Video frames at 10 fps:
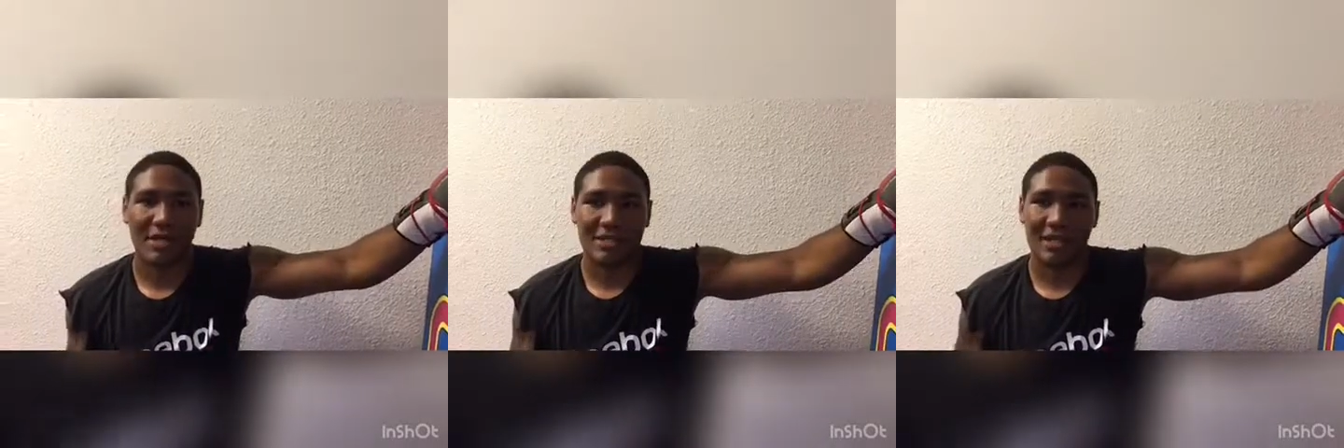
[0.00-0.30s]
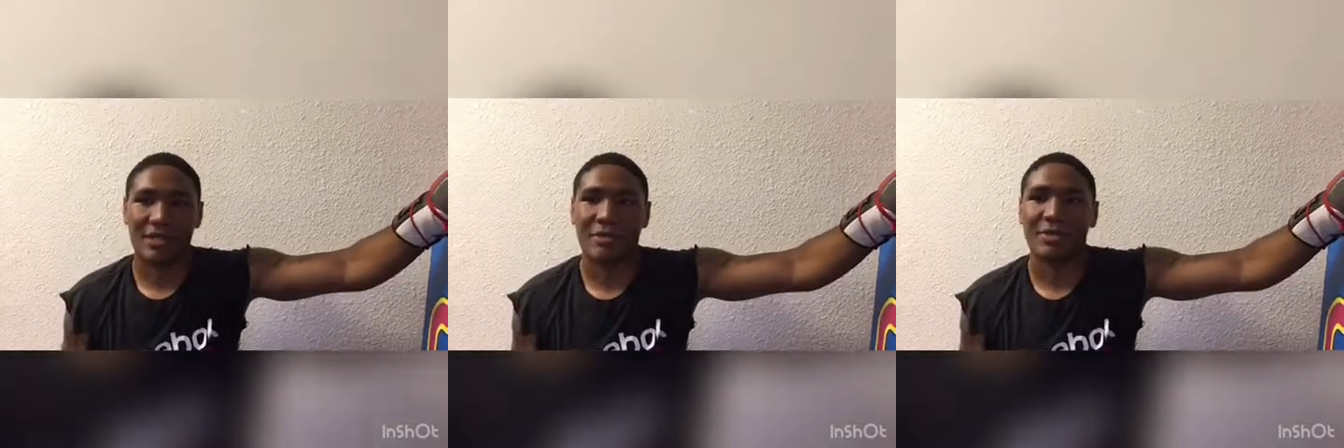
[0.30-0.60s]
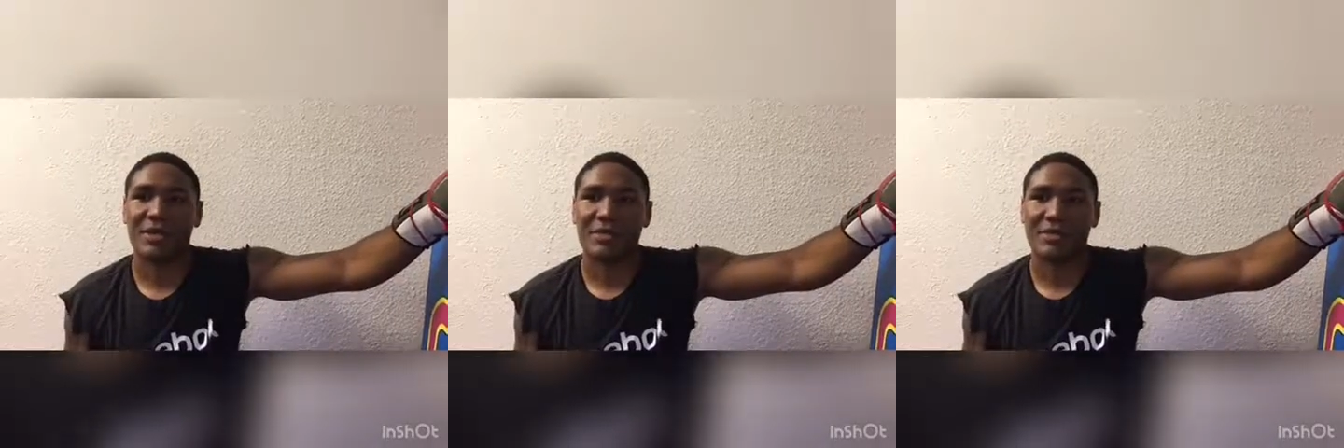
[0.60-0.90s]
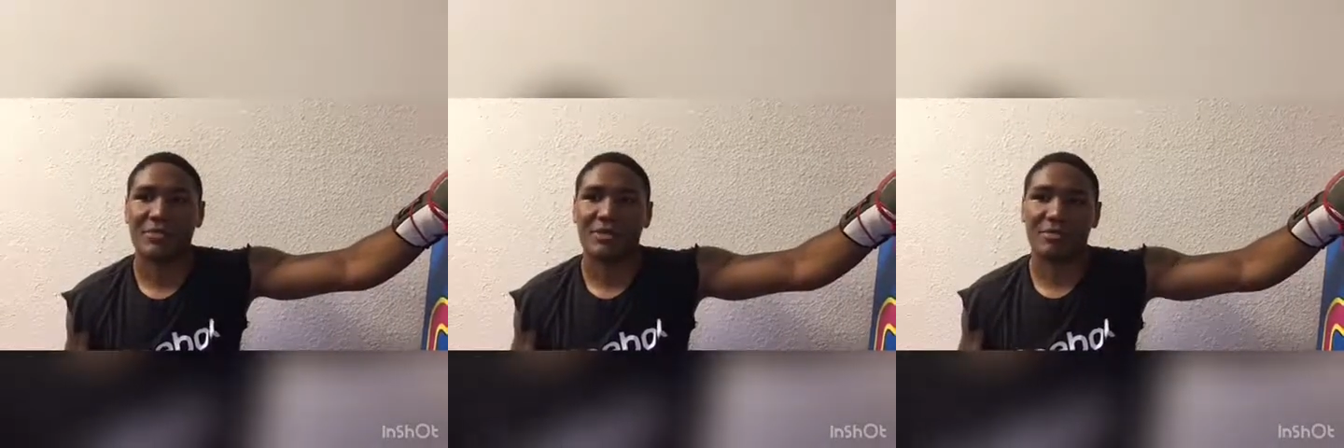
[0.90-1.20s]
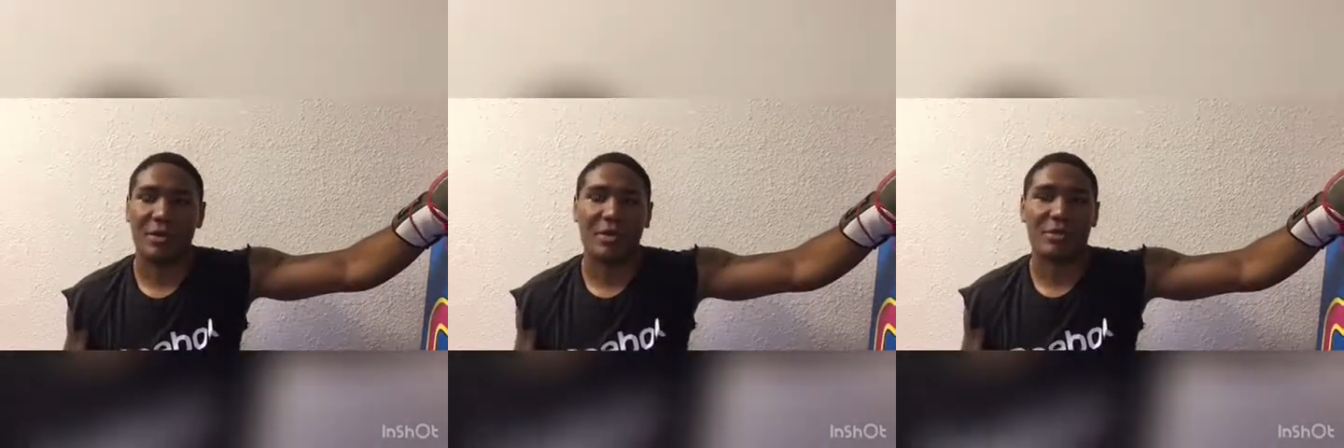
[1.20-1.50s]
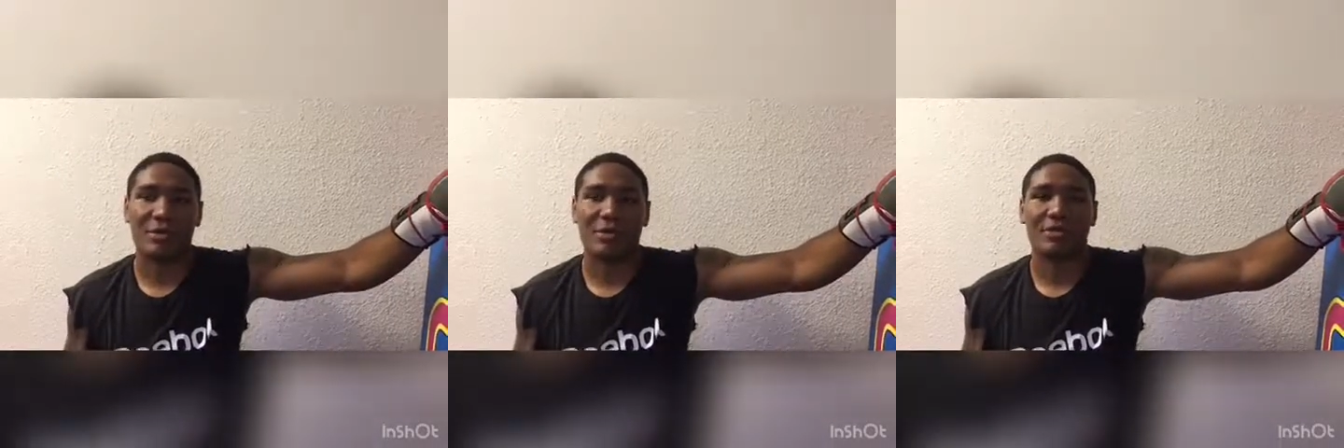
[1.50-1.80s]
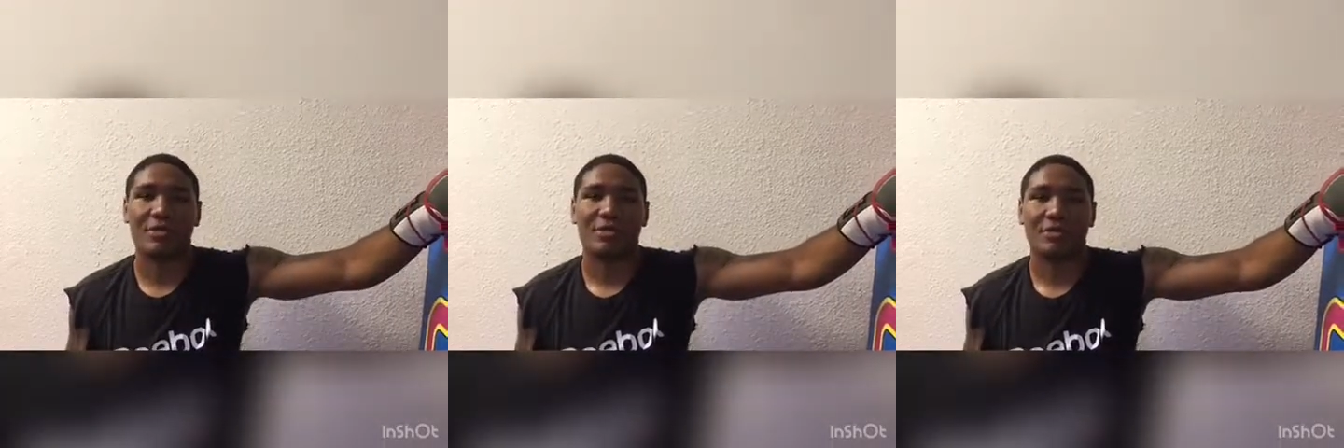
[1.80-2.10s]
I got to take care of business first
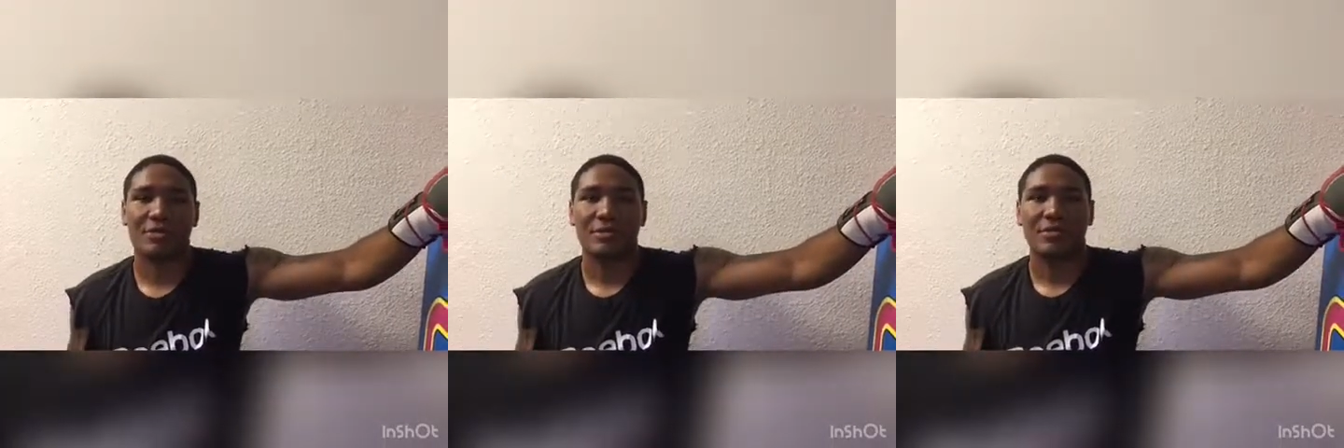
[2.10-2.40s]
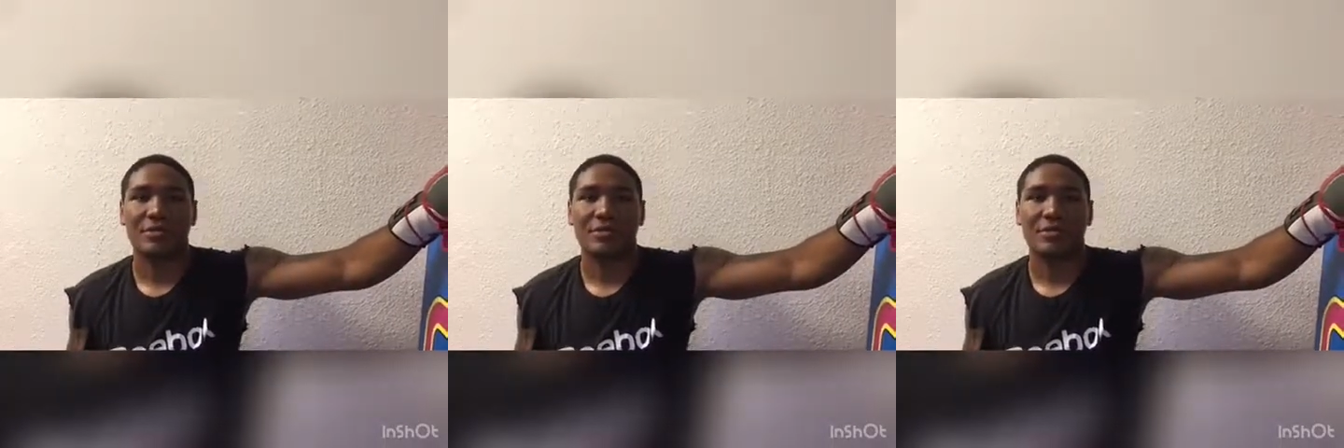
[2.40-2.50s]
priority.